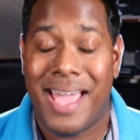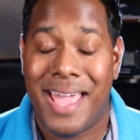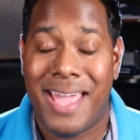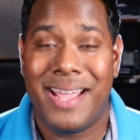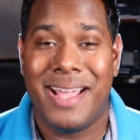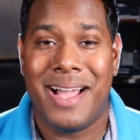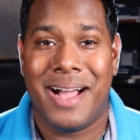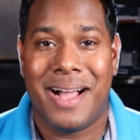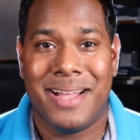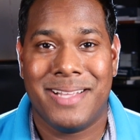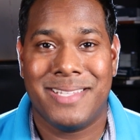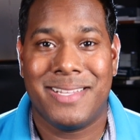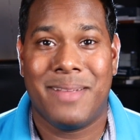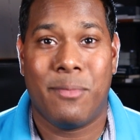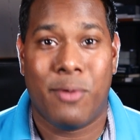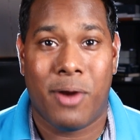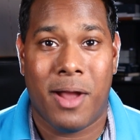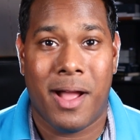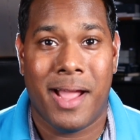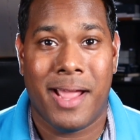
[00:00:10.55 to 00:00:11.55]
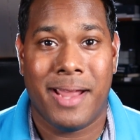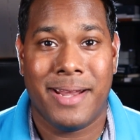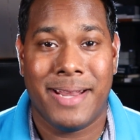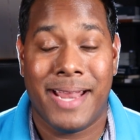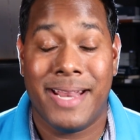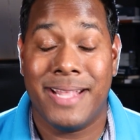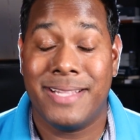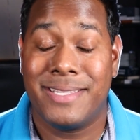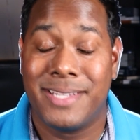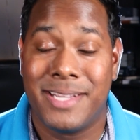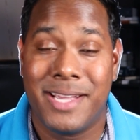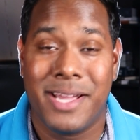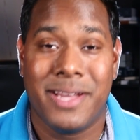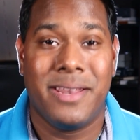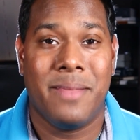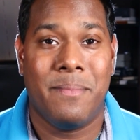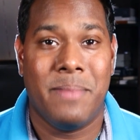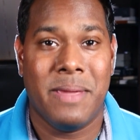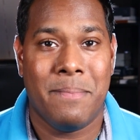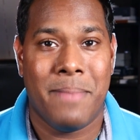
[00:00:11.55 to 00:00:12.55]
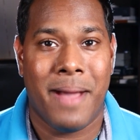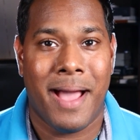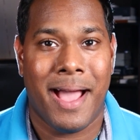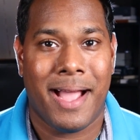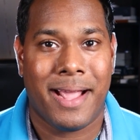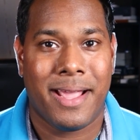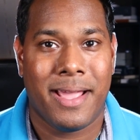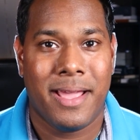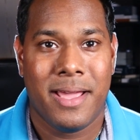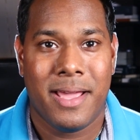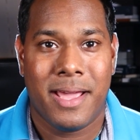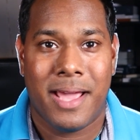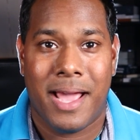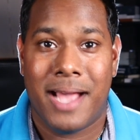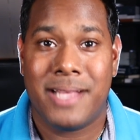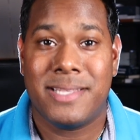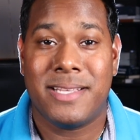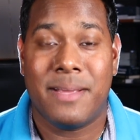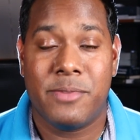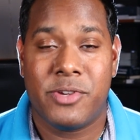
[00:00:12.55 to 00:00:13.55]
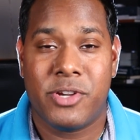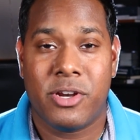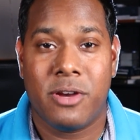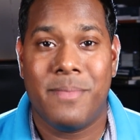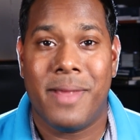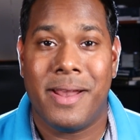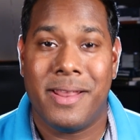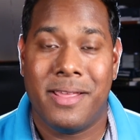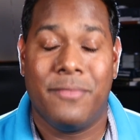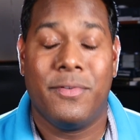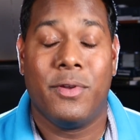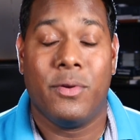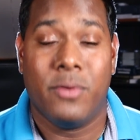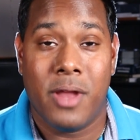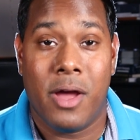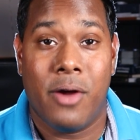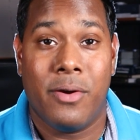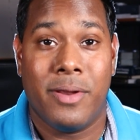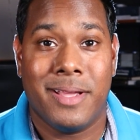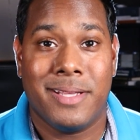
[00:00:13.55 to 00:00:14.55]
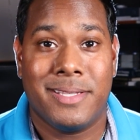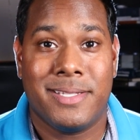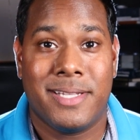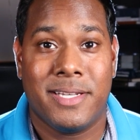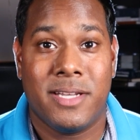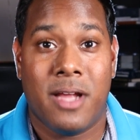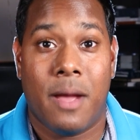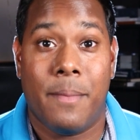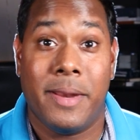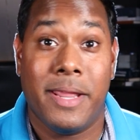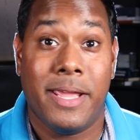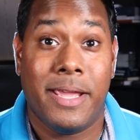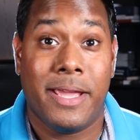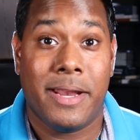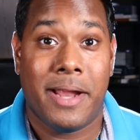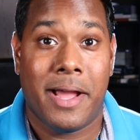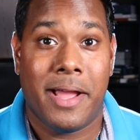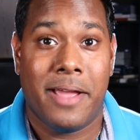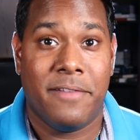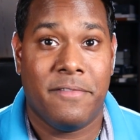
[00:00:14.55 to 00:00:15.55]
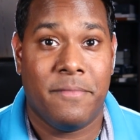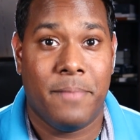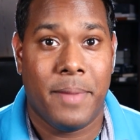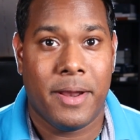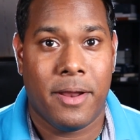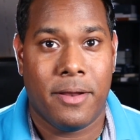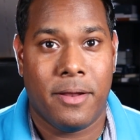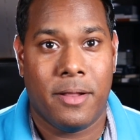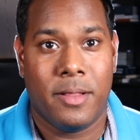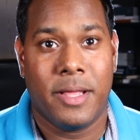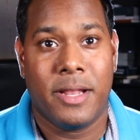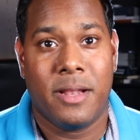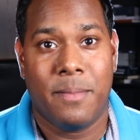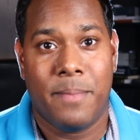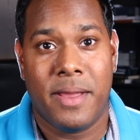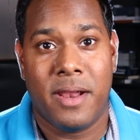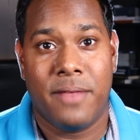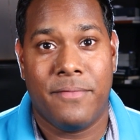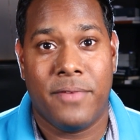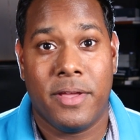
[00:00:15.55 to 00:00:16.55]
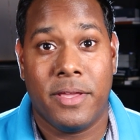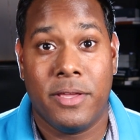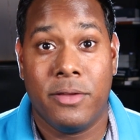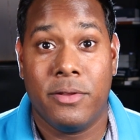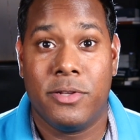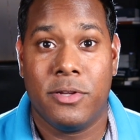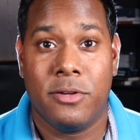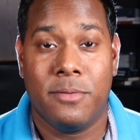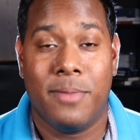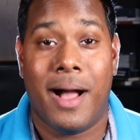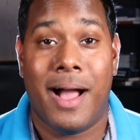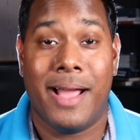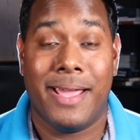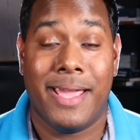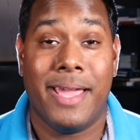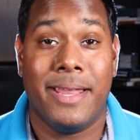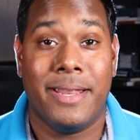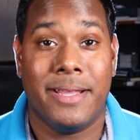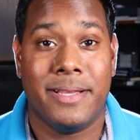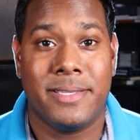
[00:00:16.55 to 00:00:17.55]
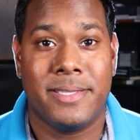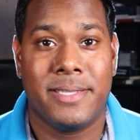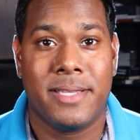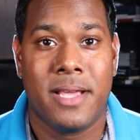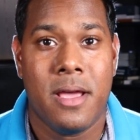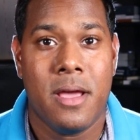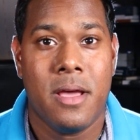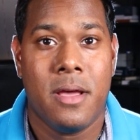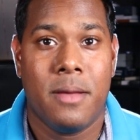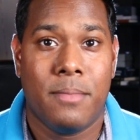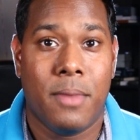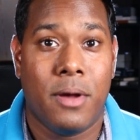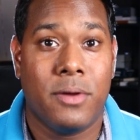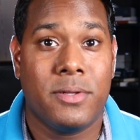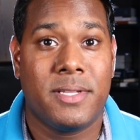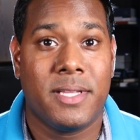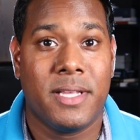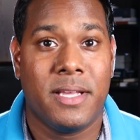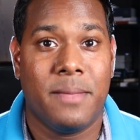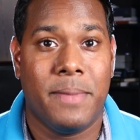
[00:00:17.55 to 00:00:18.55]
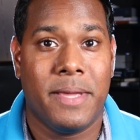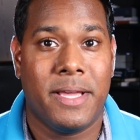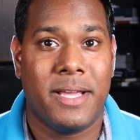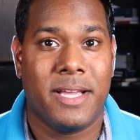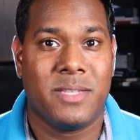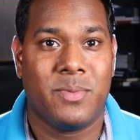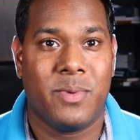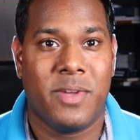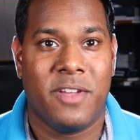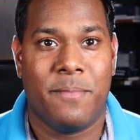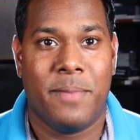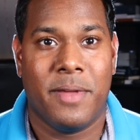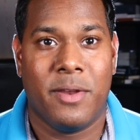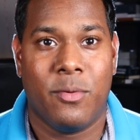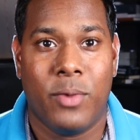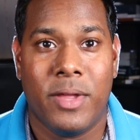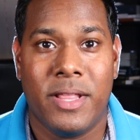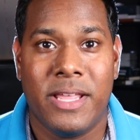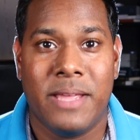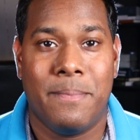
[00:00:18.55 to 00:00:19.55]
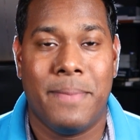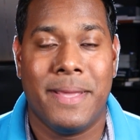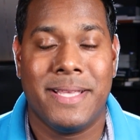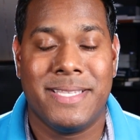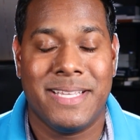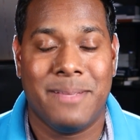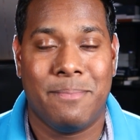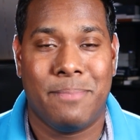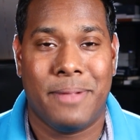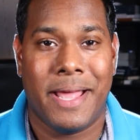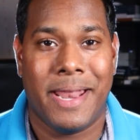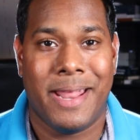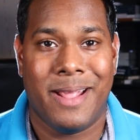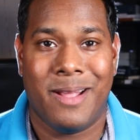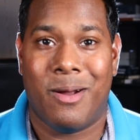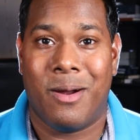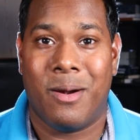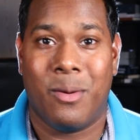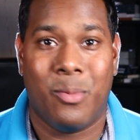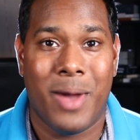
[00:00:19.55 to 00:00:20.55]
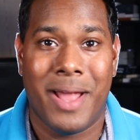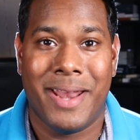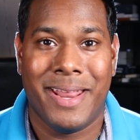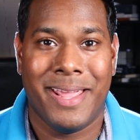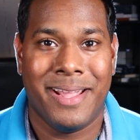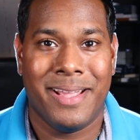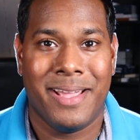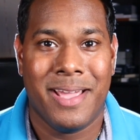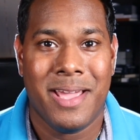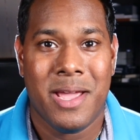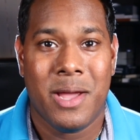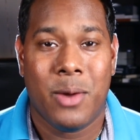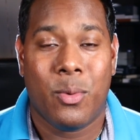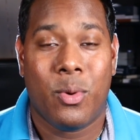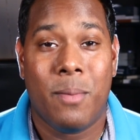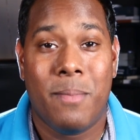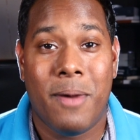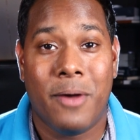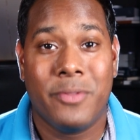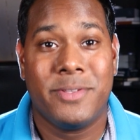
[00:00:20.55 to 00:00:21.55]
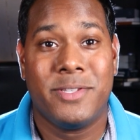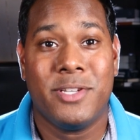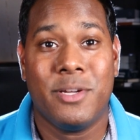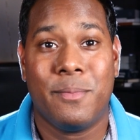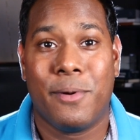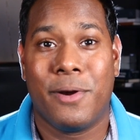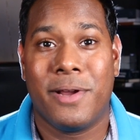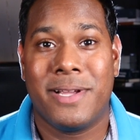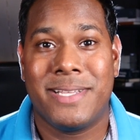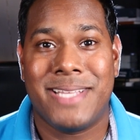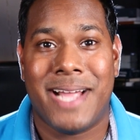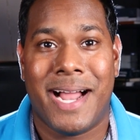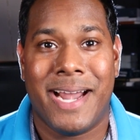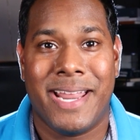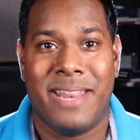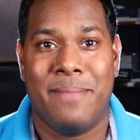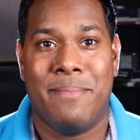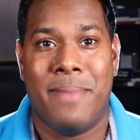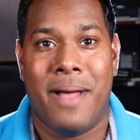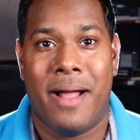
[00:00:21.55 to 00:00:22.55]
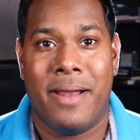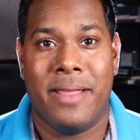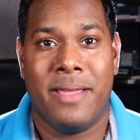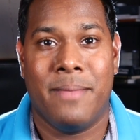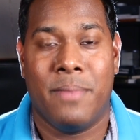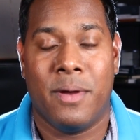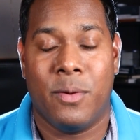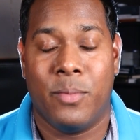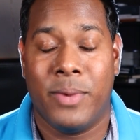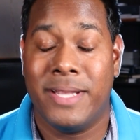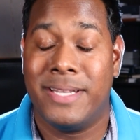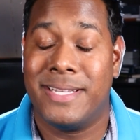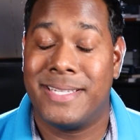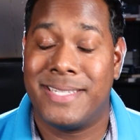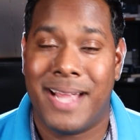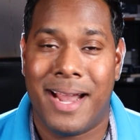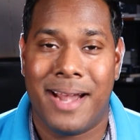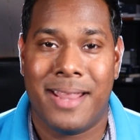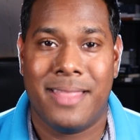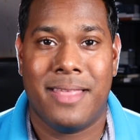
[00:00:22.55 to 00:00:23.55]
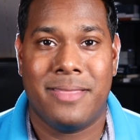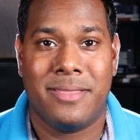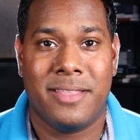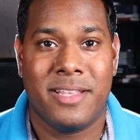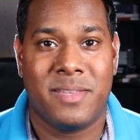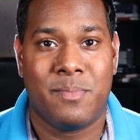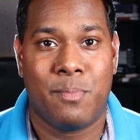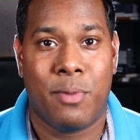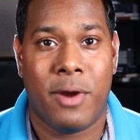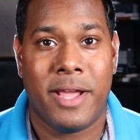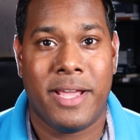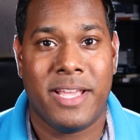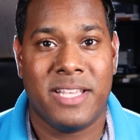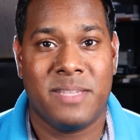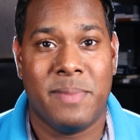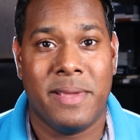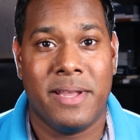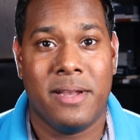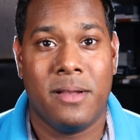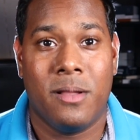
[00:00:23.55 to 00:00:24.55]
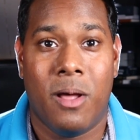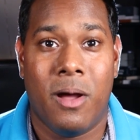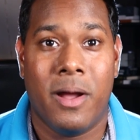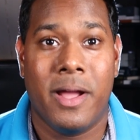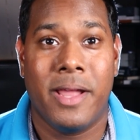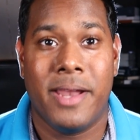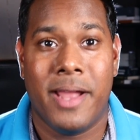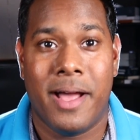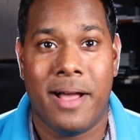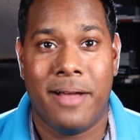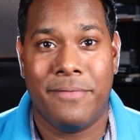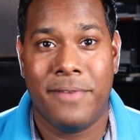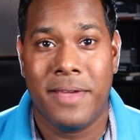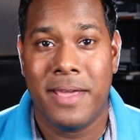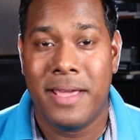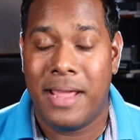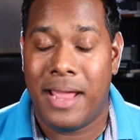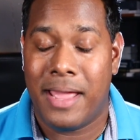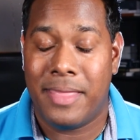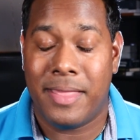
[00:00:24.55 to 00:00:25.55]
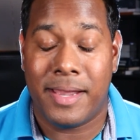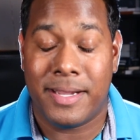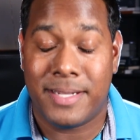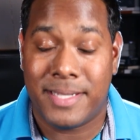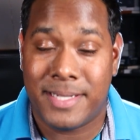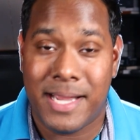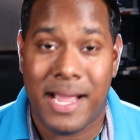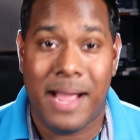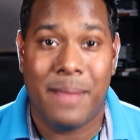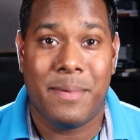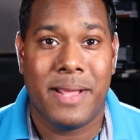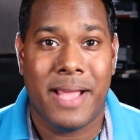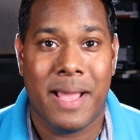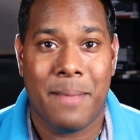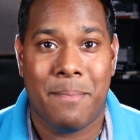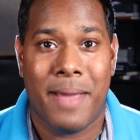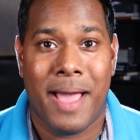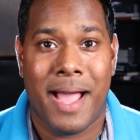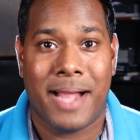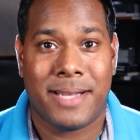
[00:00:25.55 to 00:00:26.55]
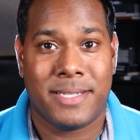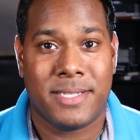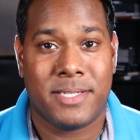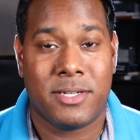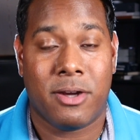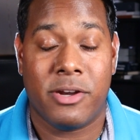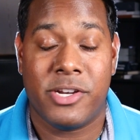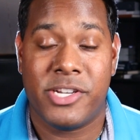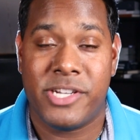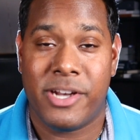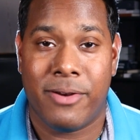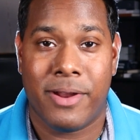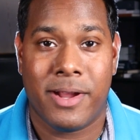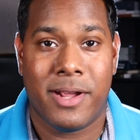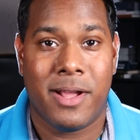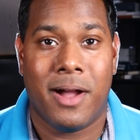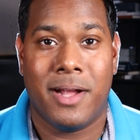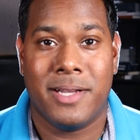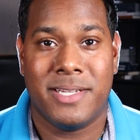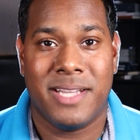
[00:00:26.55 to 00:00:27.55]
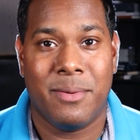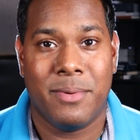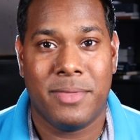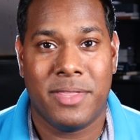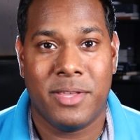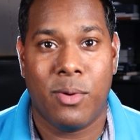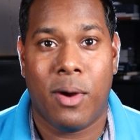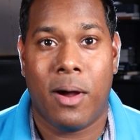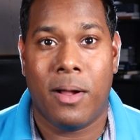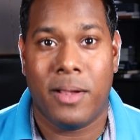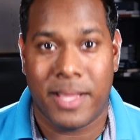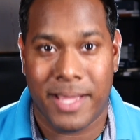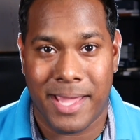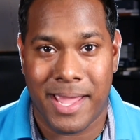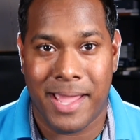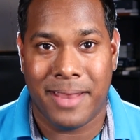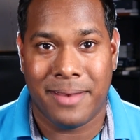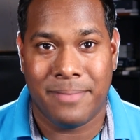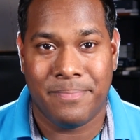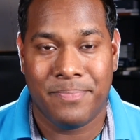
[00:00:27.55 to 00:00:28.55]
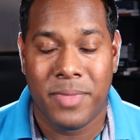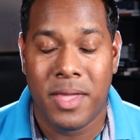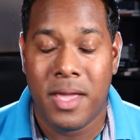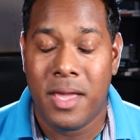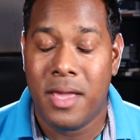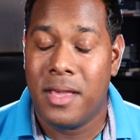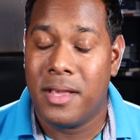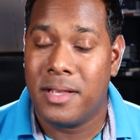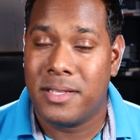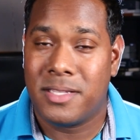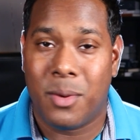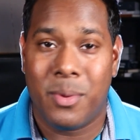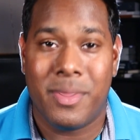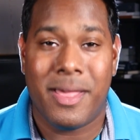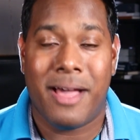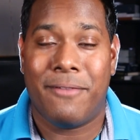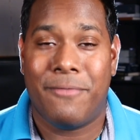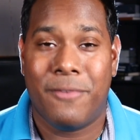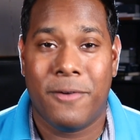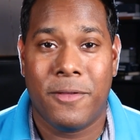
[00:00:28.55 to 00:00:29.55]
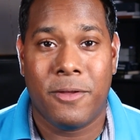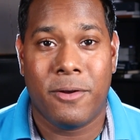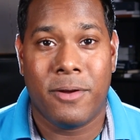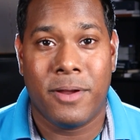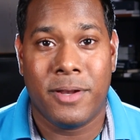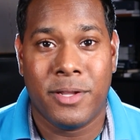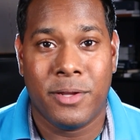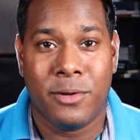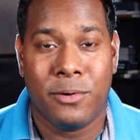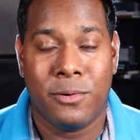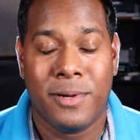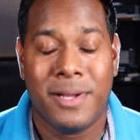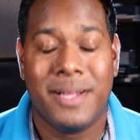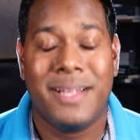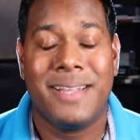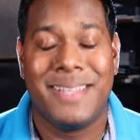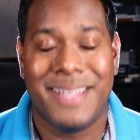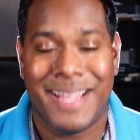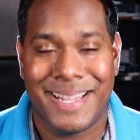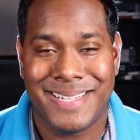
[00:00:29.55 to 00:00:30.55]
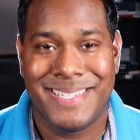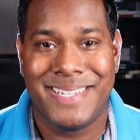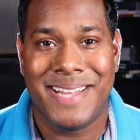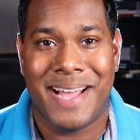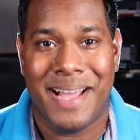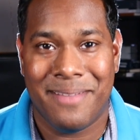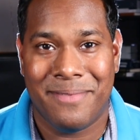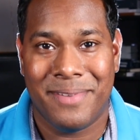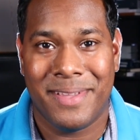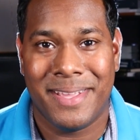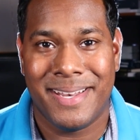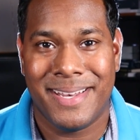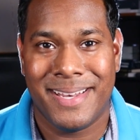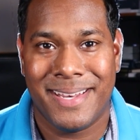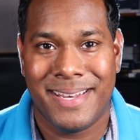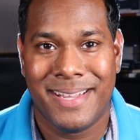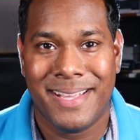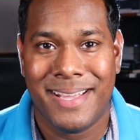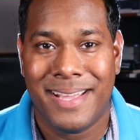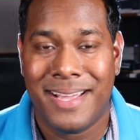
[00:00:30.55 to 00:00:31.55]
Hey guys, I'm Ryan, and it's good to be back. As I'm sure many of you noticed, Dominique and I have been on a little bit of a YouTube hiatus, mostly because we have been really busy planning our wedding. We're both super excited about it, but we decided that this break has been long enough and that it's time to get back to start sharing content with you all again. So without further ado, let's dive in.